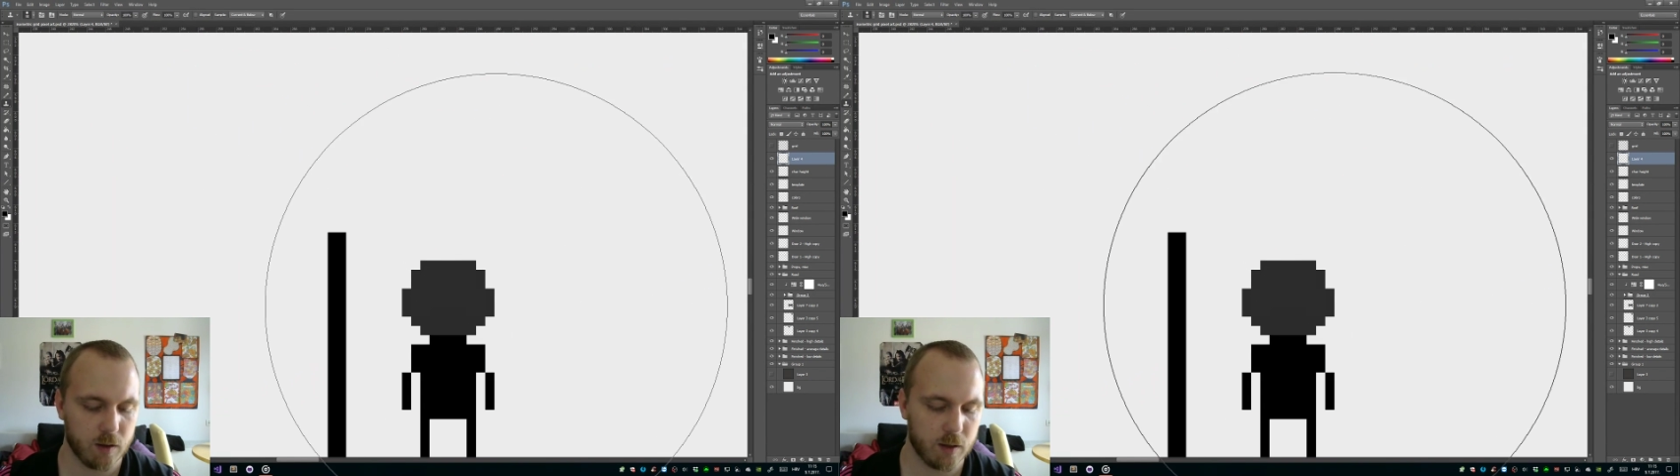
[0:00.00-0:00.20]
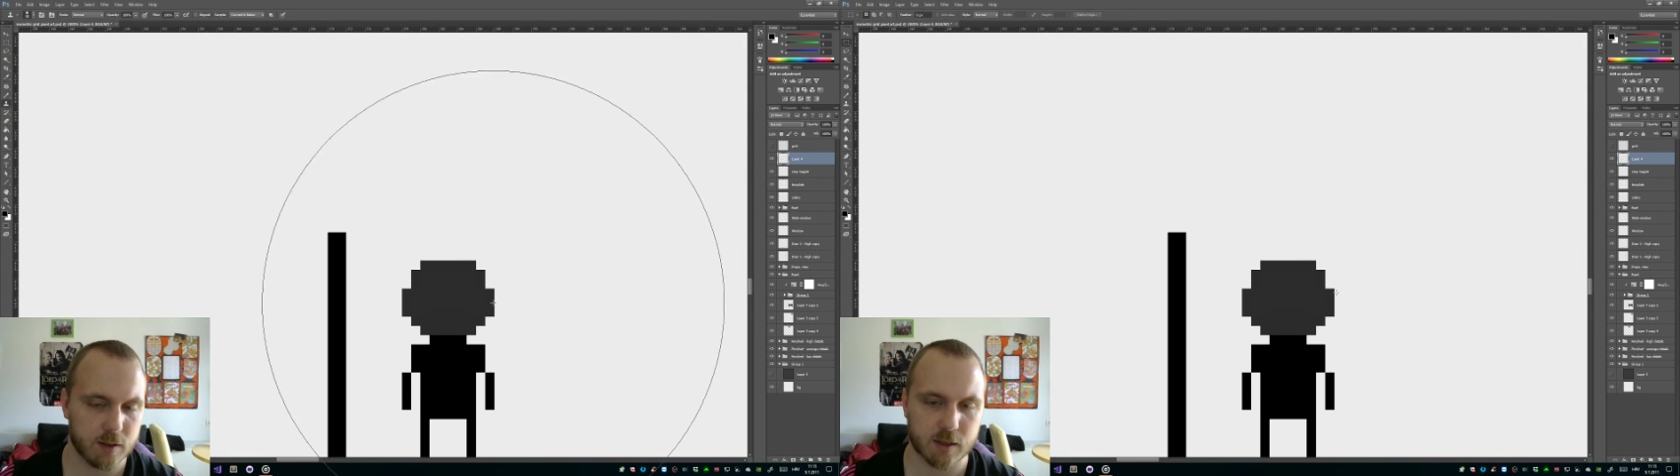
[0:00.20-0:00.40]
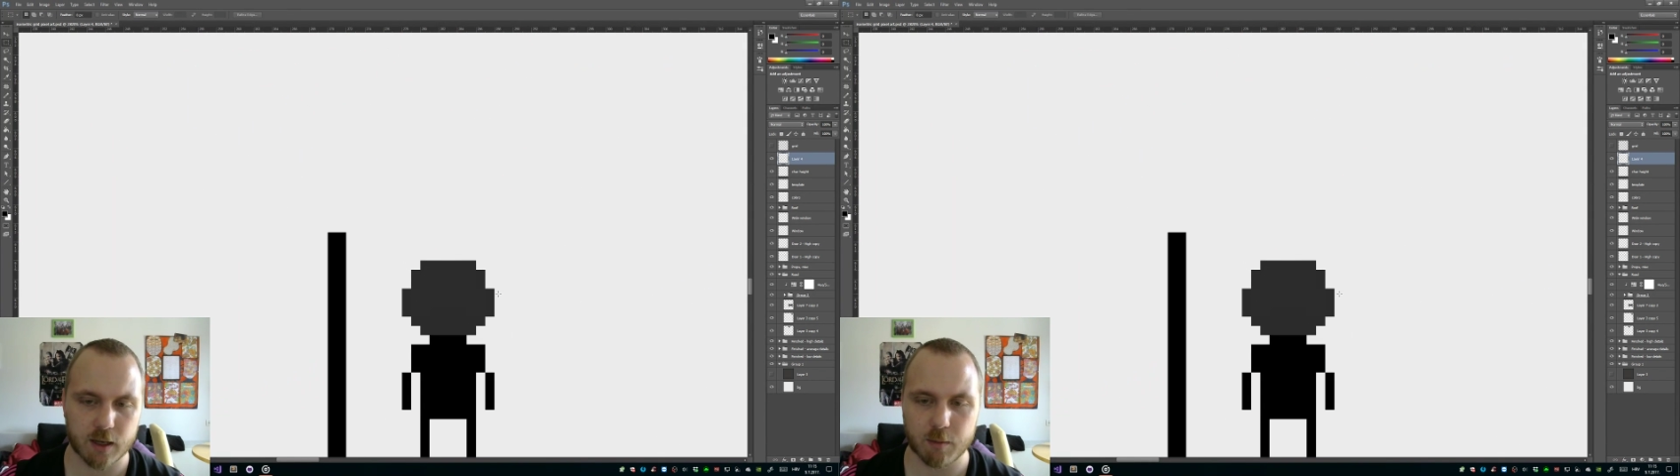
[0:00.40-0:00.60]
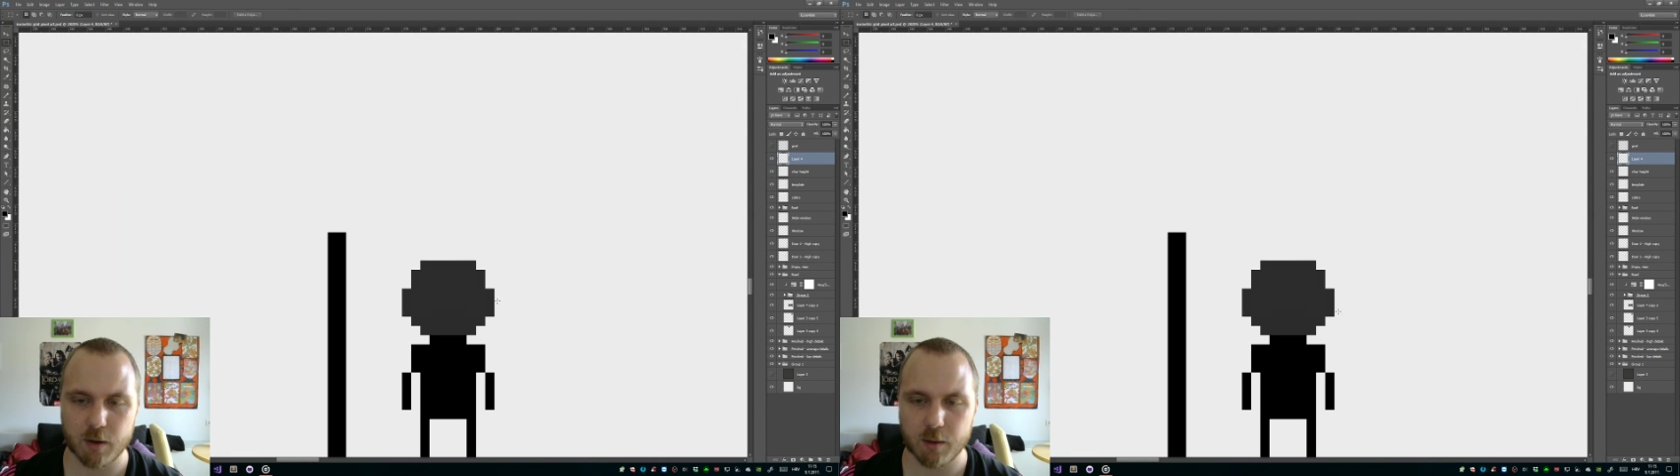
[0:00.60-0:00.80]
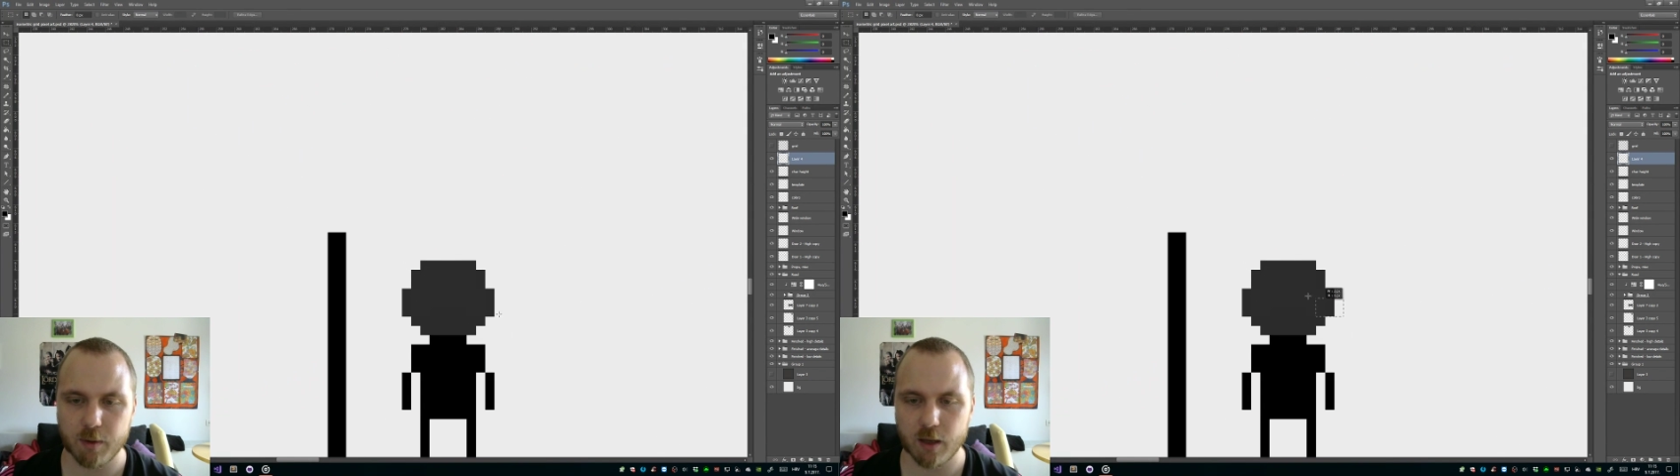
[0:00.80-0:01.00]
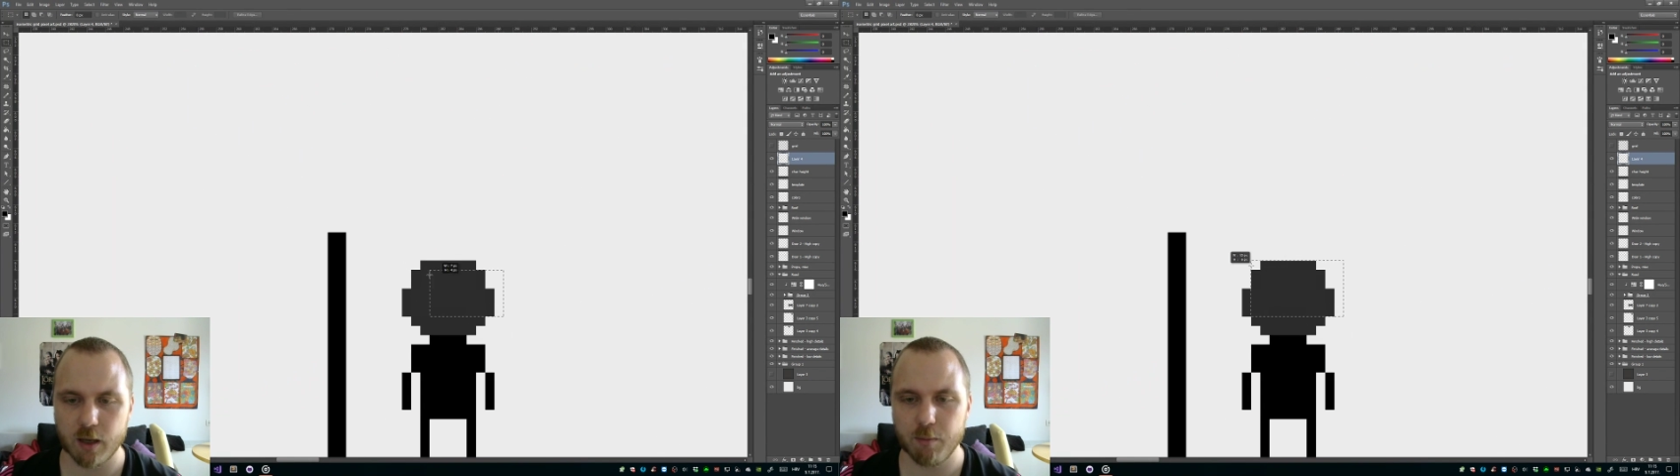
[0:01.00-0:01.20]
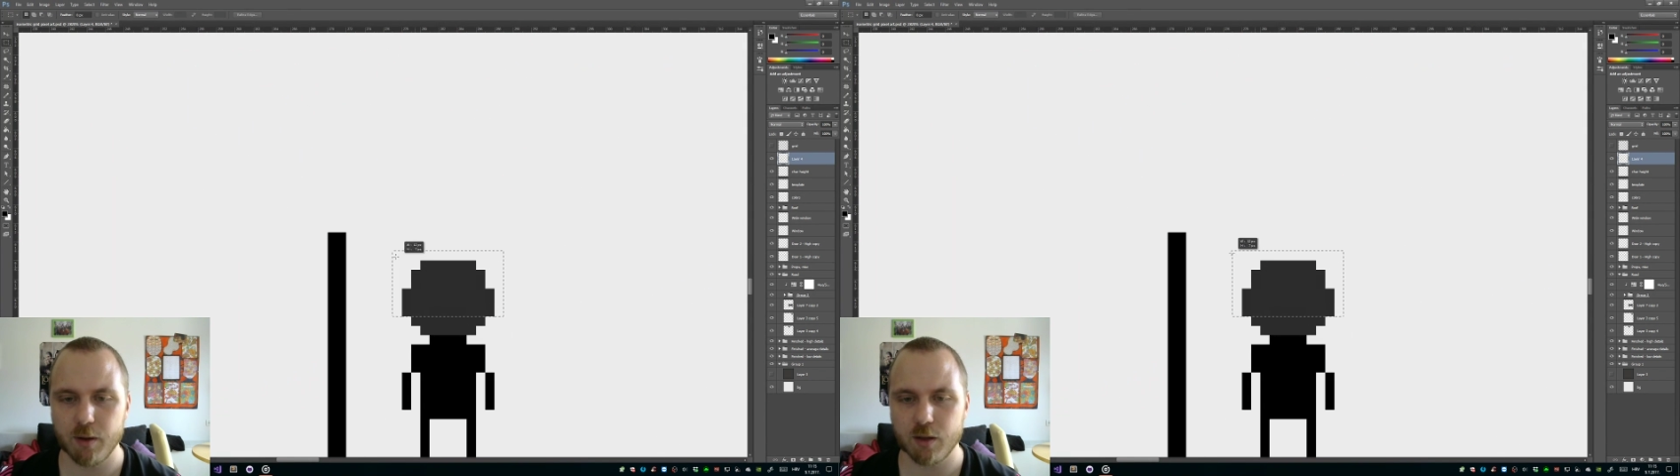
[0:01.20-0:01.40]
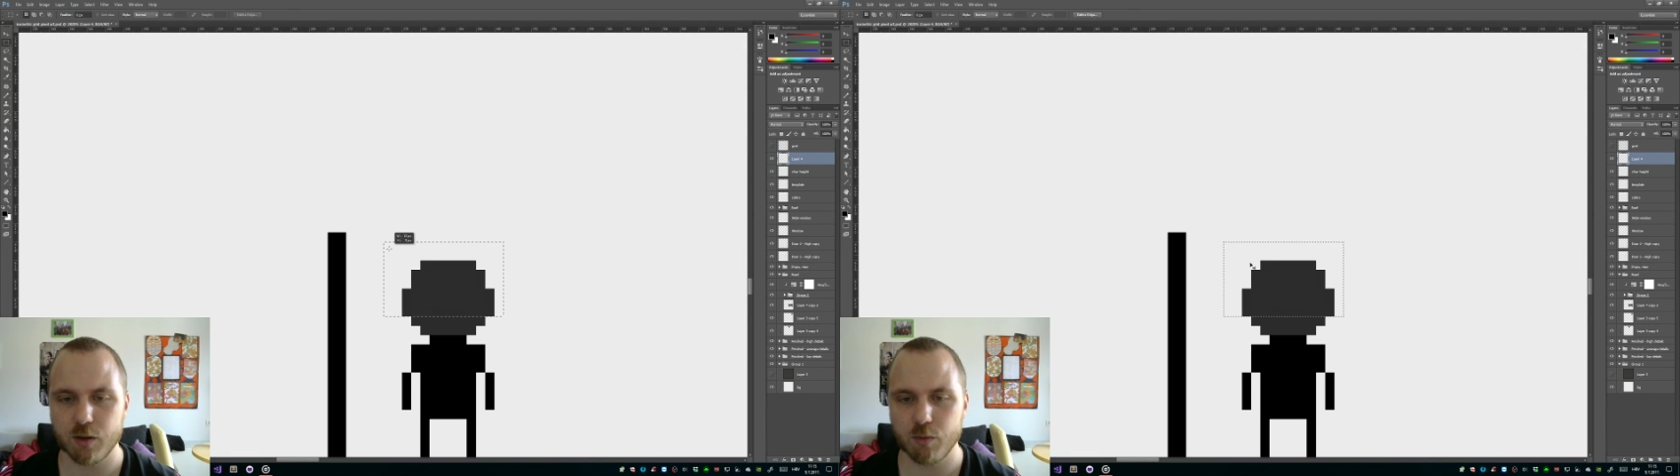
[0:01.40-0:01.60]
His head might be a
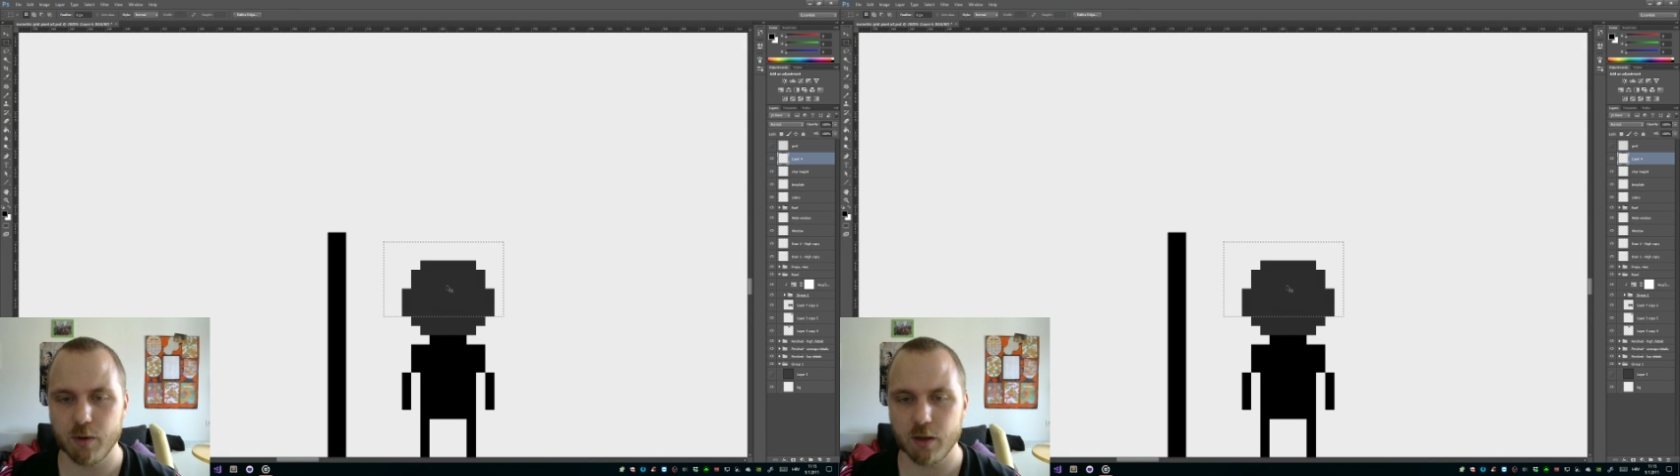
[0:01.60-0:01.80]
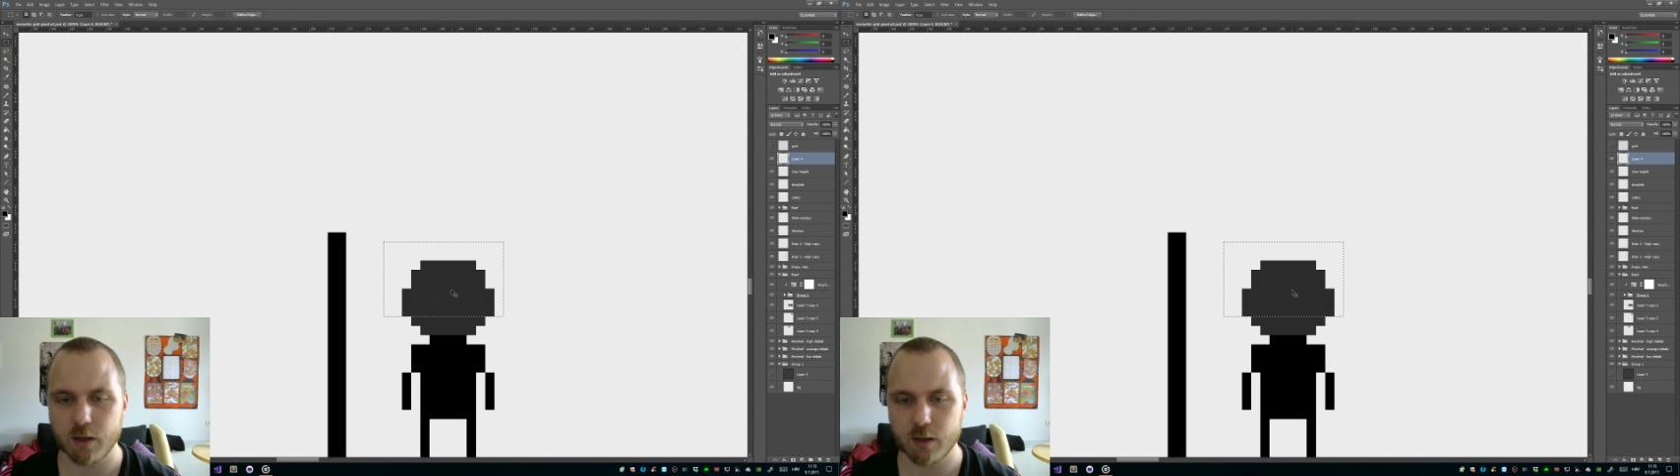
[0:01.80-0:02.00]
bit too big.